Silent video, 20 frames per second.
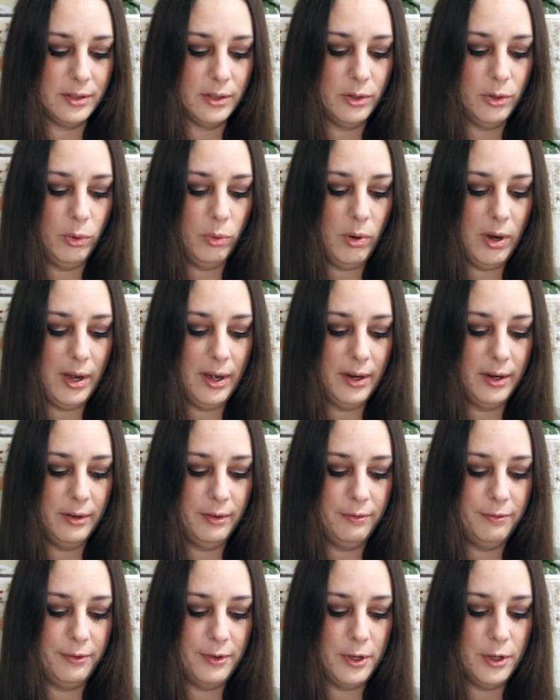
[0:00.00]
quite a
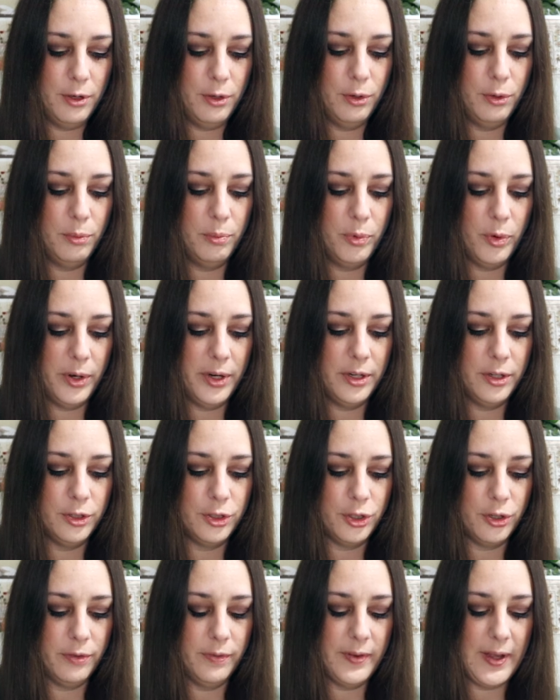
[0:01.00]
few Brenda
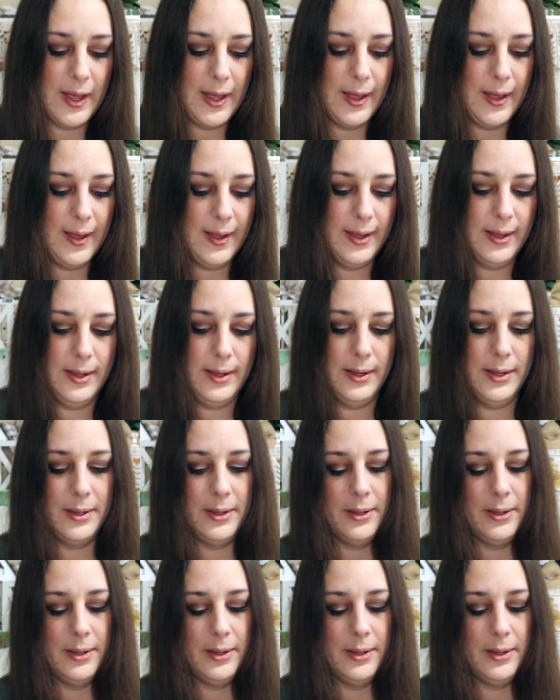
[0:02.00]
Gervais.